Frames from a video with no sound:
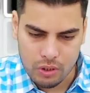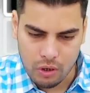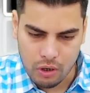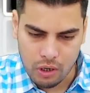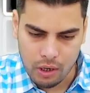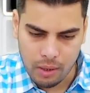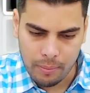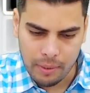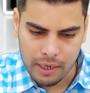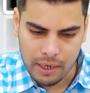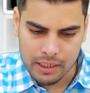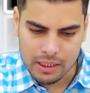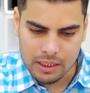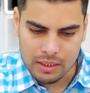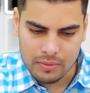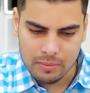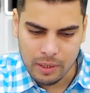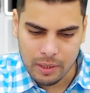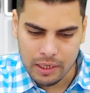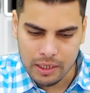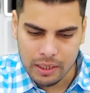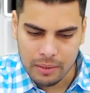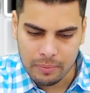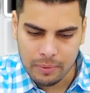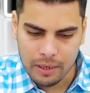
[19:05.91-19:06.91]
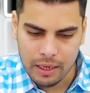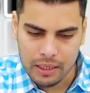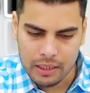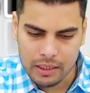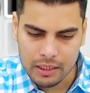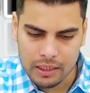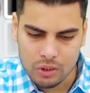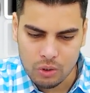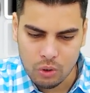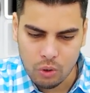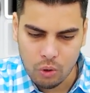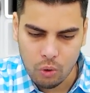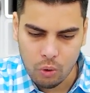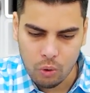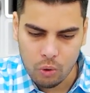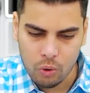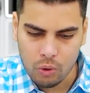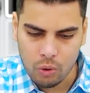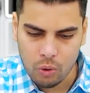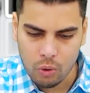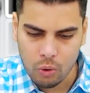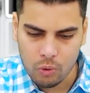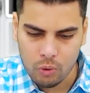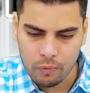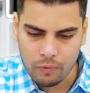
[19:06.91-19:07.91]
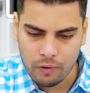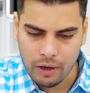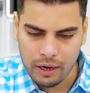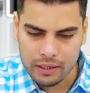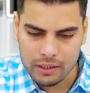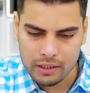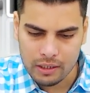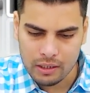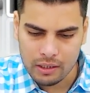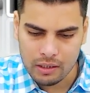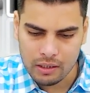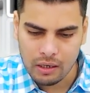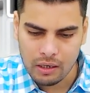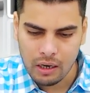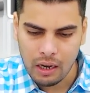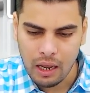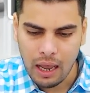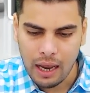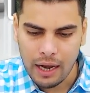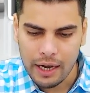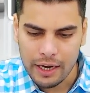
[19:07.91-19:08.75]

okay, by just multiplying this load factor